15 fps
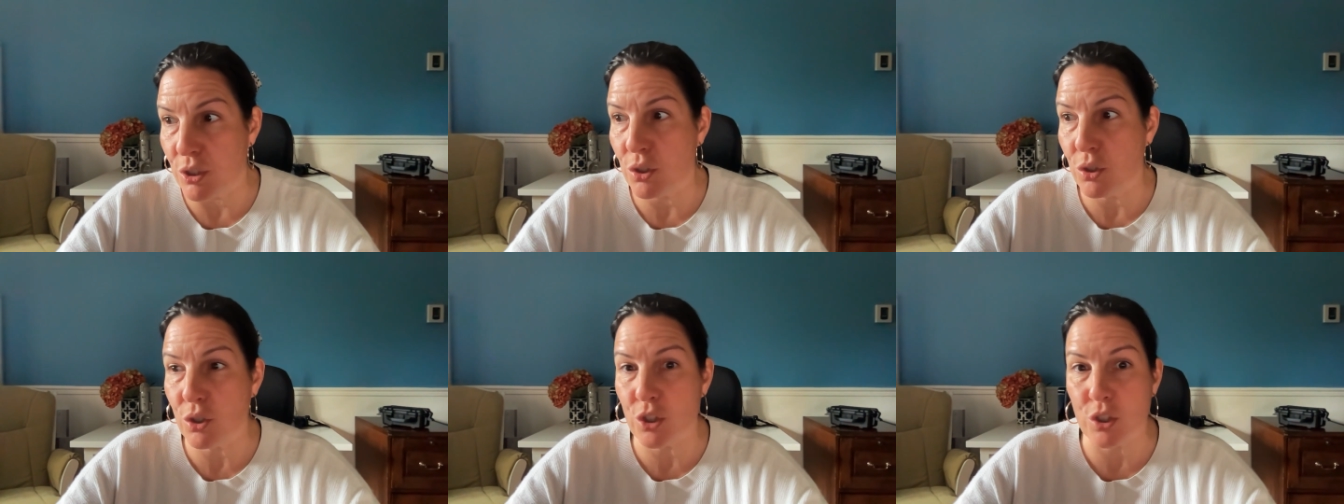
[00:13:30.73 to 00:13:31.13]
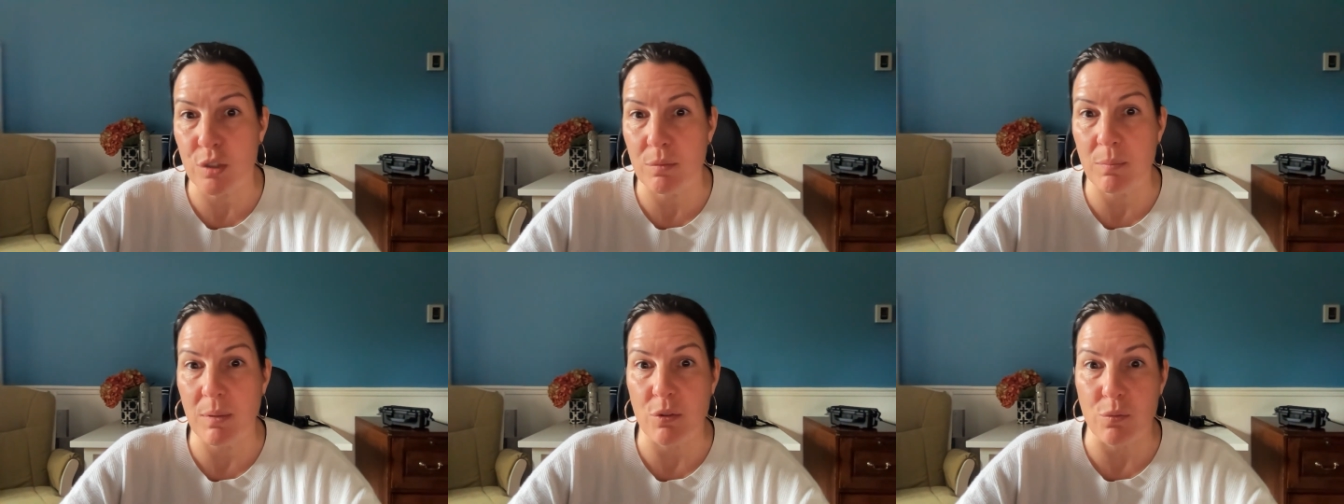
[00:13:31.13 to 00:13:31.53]
You
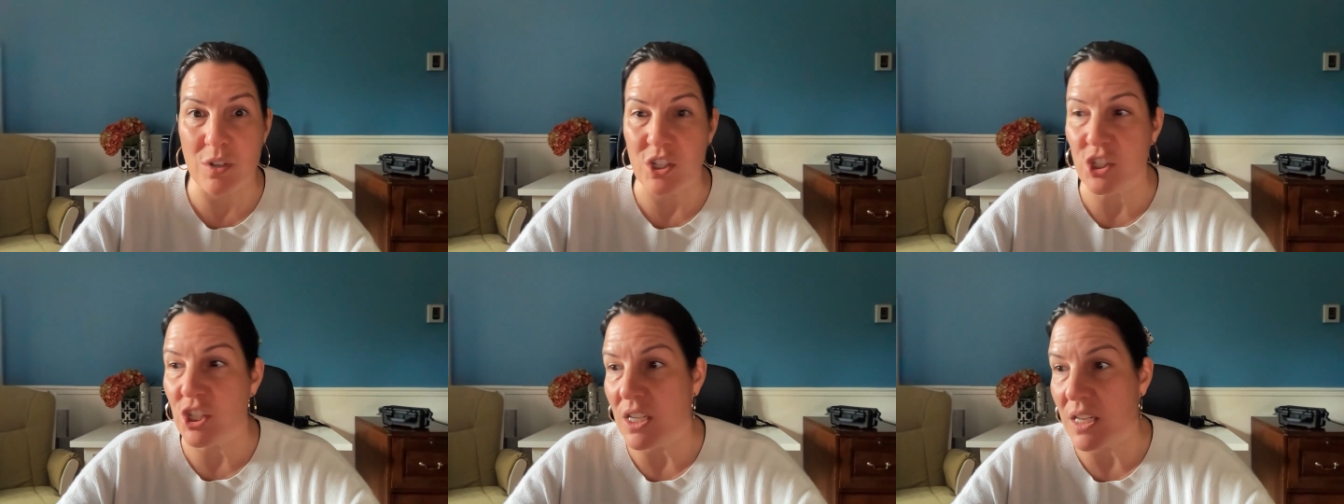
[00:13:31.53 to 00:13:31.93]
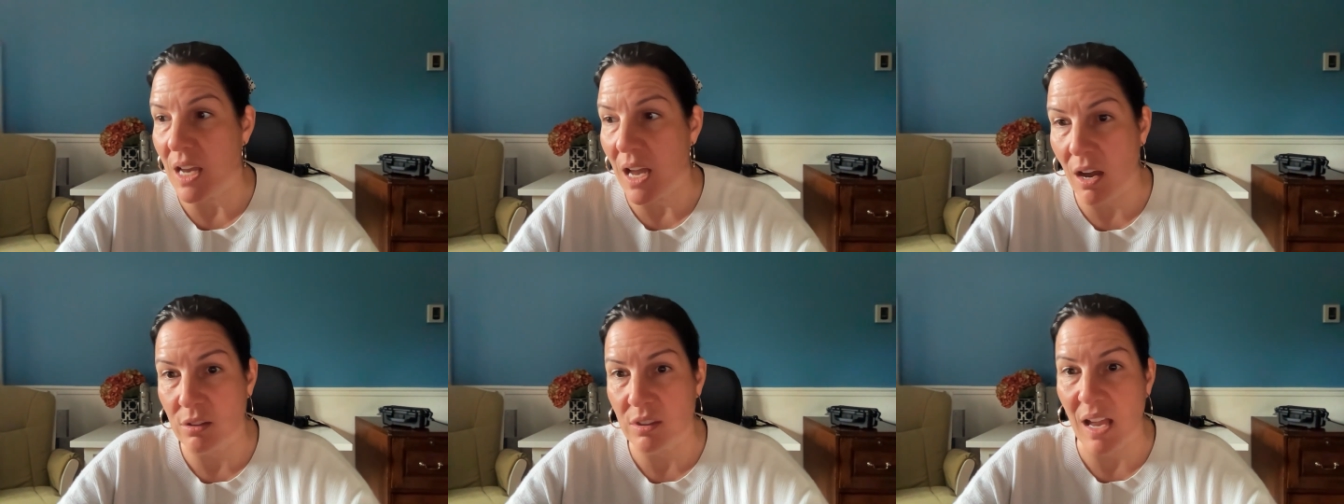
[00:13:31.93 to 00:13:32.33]
should be reaching
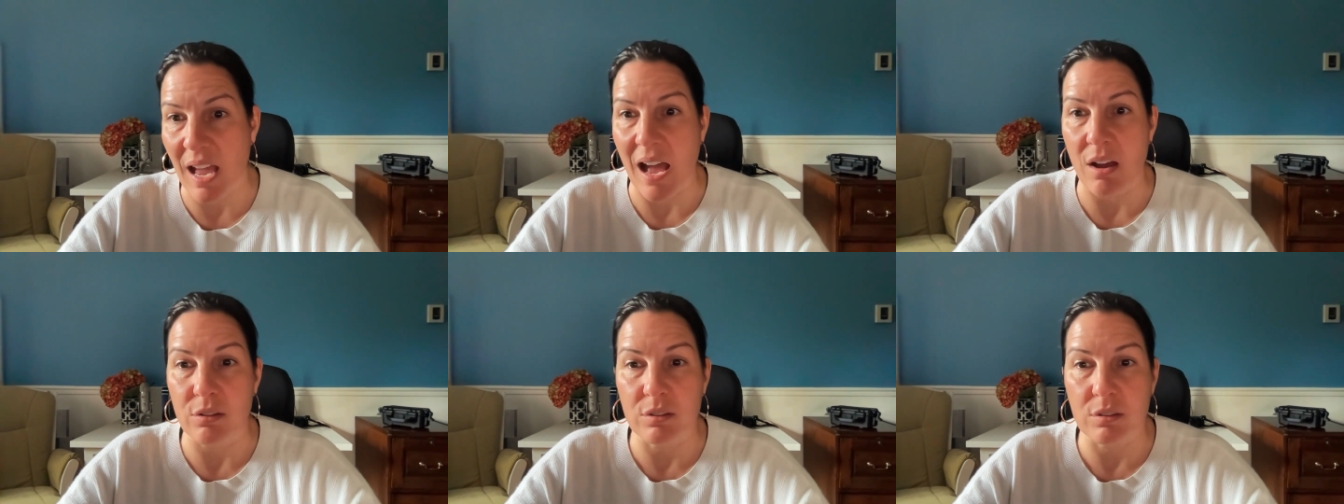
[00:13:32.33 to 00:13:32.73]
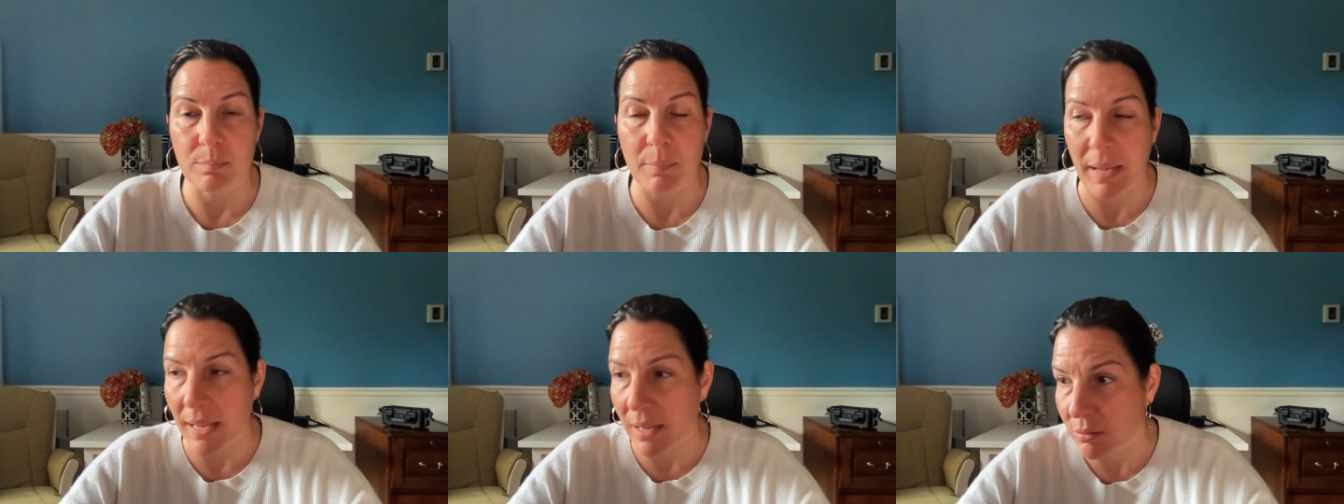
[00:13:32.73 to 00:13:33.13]
out,
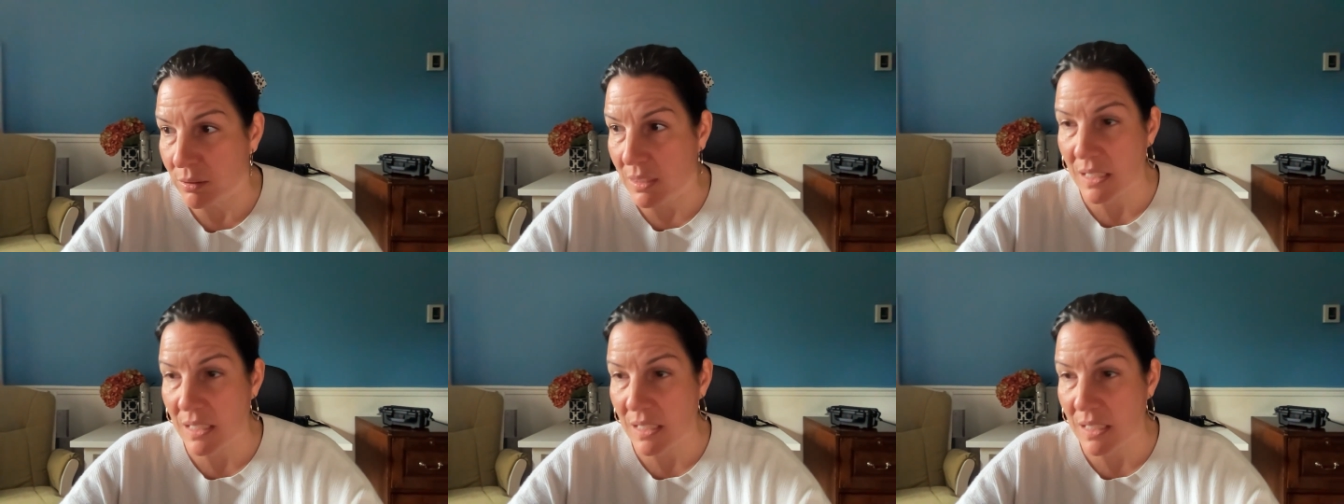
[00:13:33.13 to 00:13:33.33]
outbound,